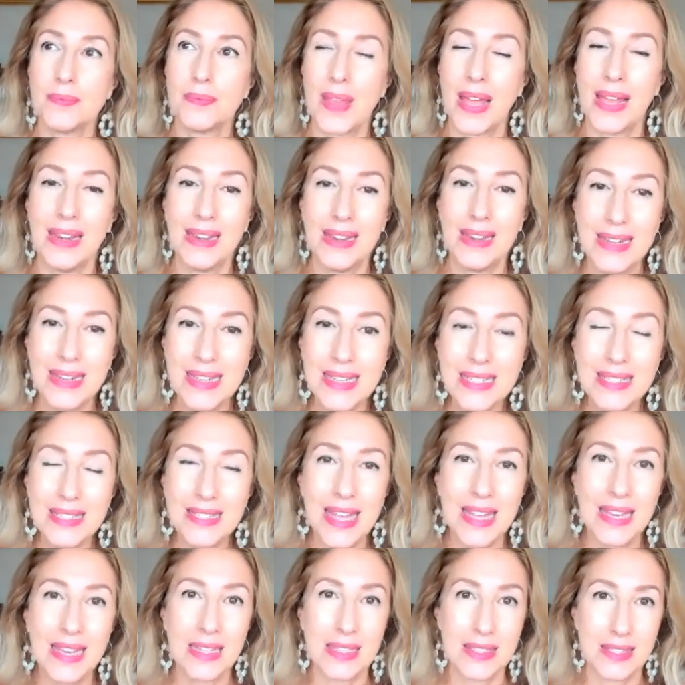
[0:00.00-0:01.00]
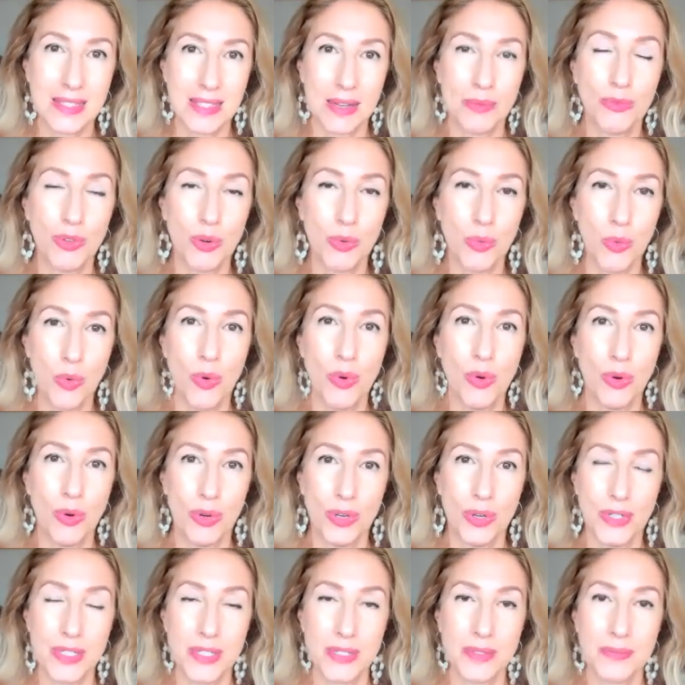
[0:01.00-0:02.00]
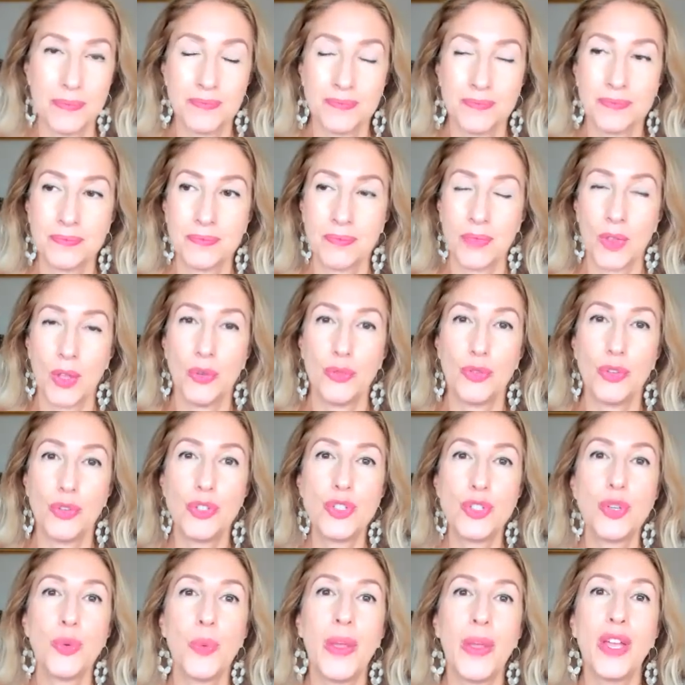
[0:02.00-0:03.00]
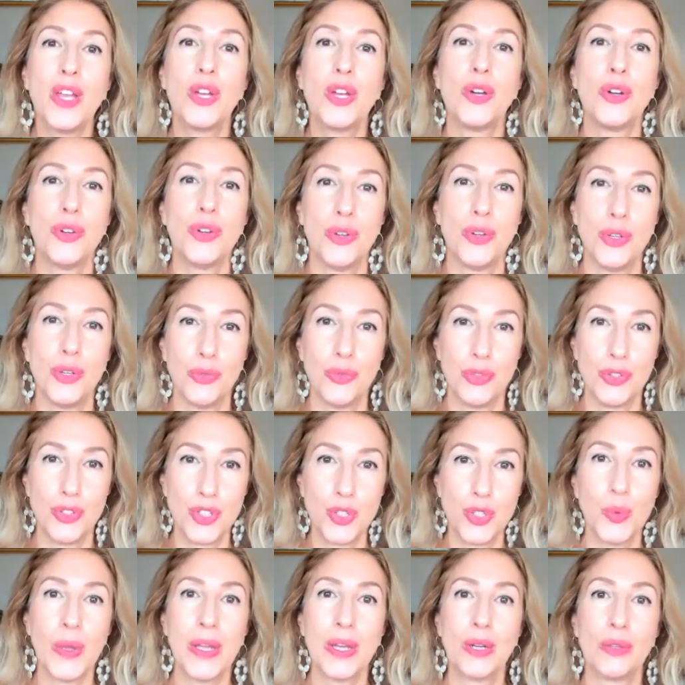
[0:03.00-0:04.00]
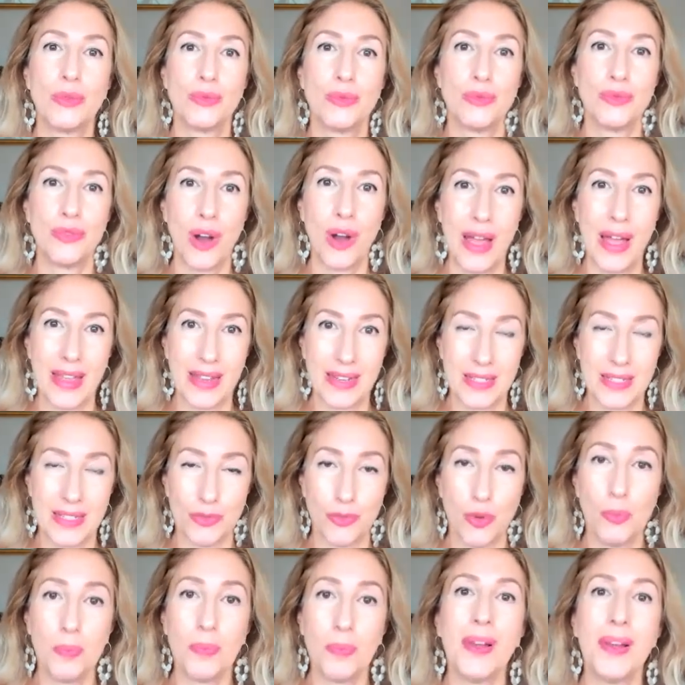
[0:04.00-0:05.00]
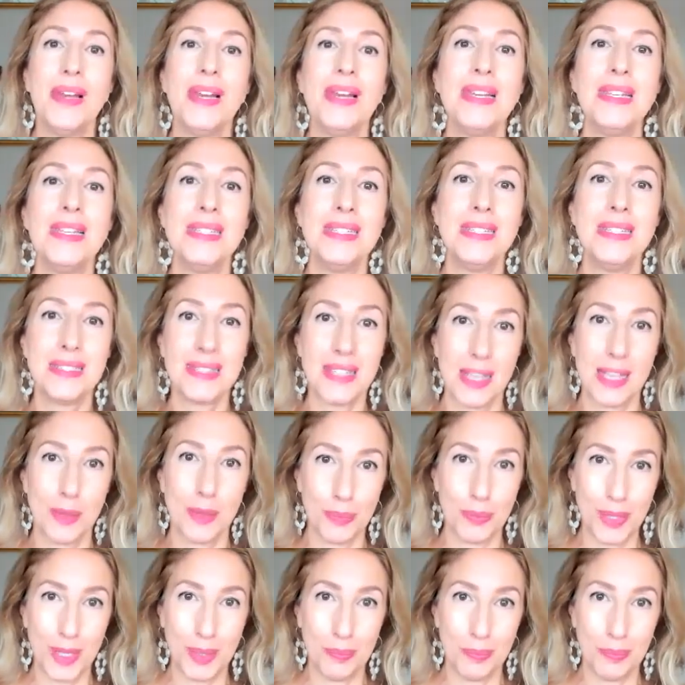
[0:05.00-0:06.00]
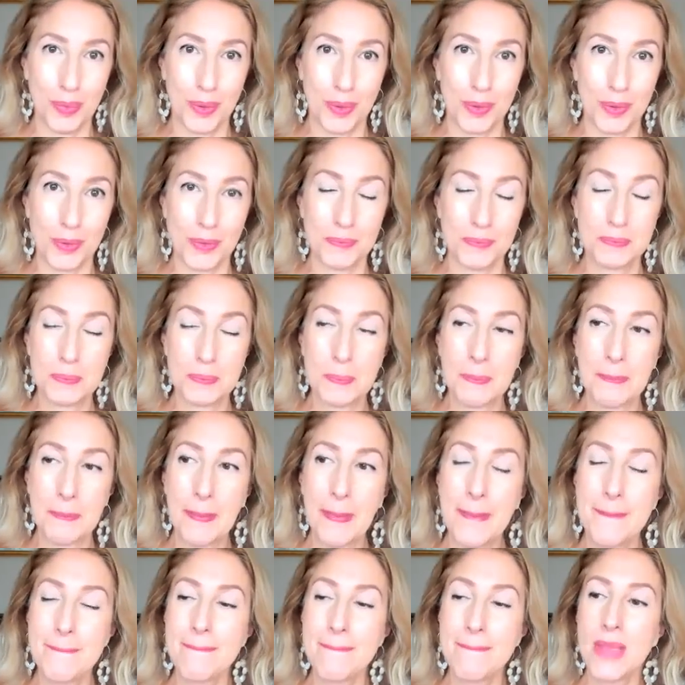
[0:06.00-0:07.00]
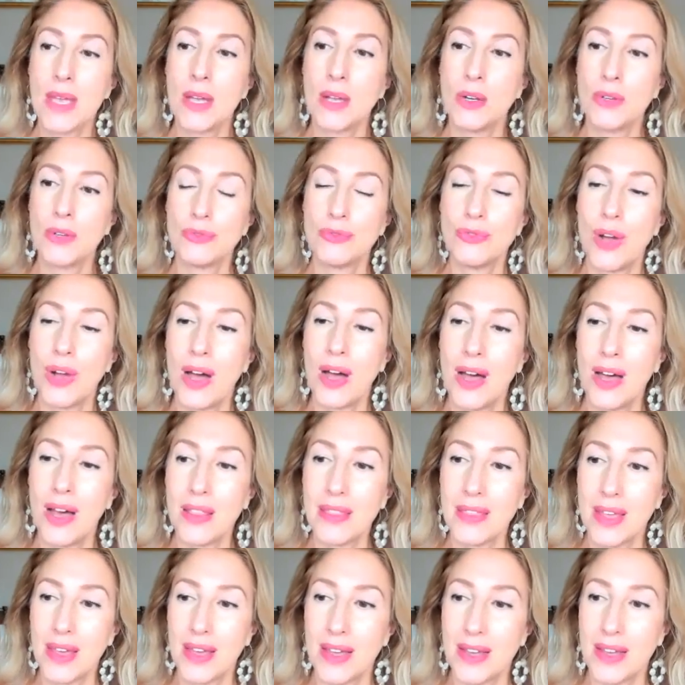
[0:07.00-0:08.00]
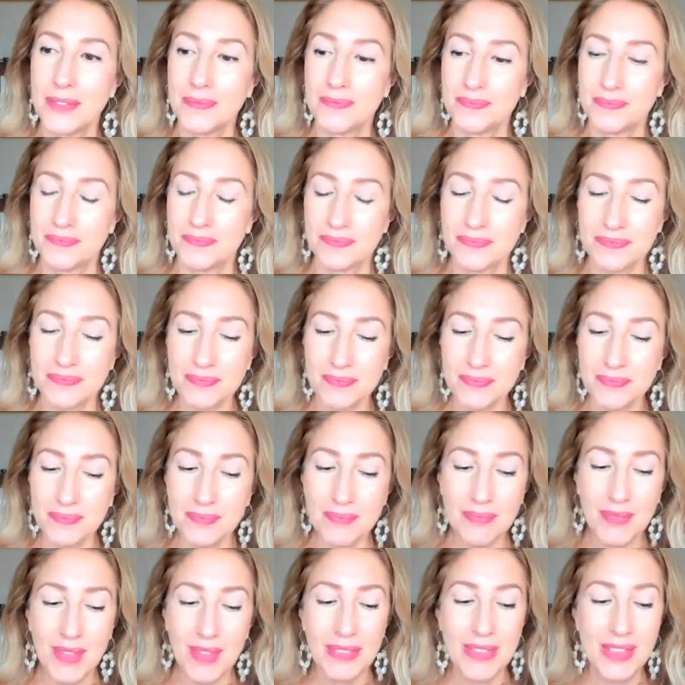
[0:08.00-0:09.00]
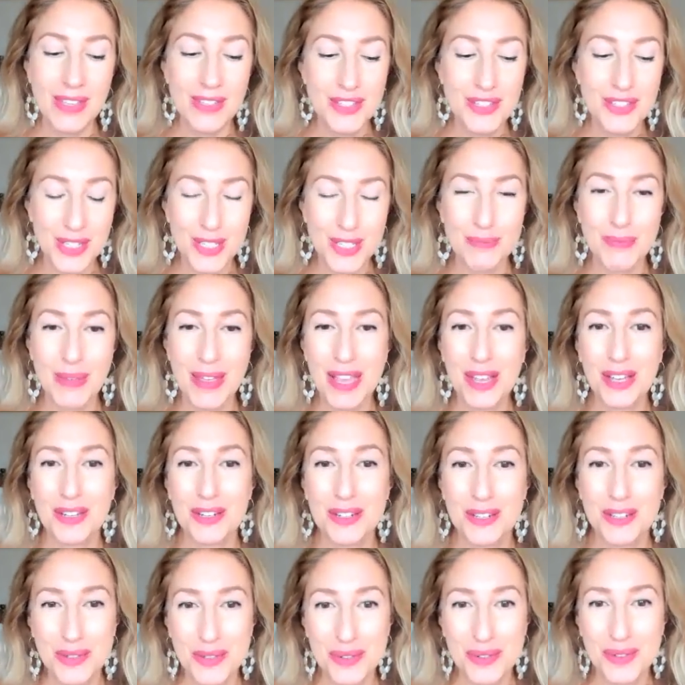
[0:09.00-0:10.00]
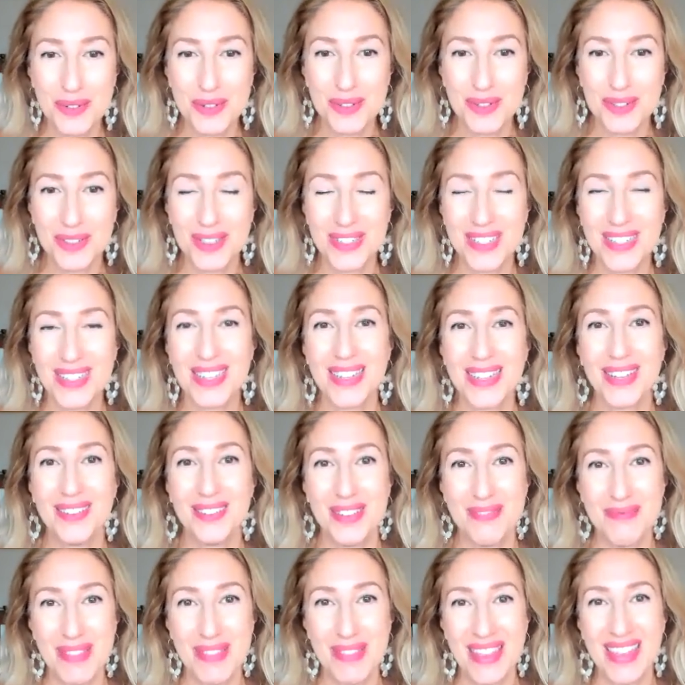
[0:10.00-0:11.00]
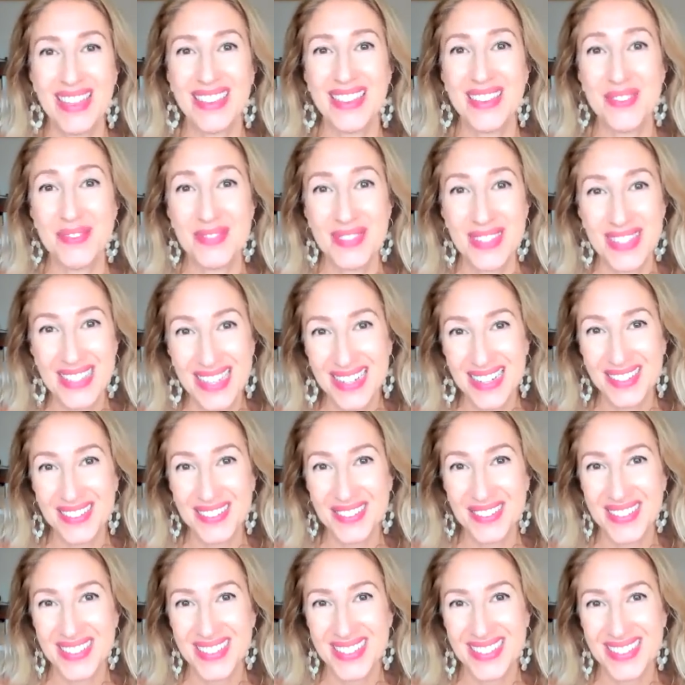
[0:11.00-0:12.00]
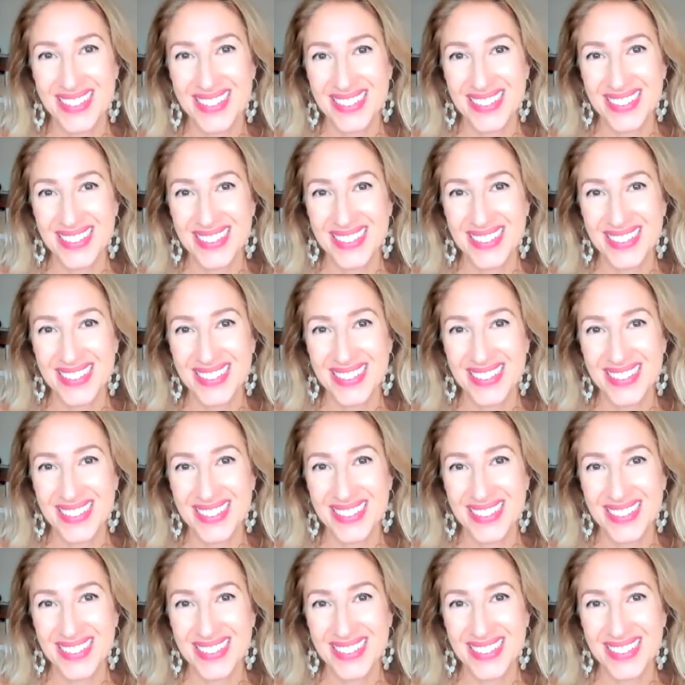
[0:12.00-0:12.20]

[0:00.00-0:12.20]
at least getting some reward for doing good, for doing right, for pleasing people, rather than just being adored for being themselves,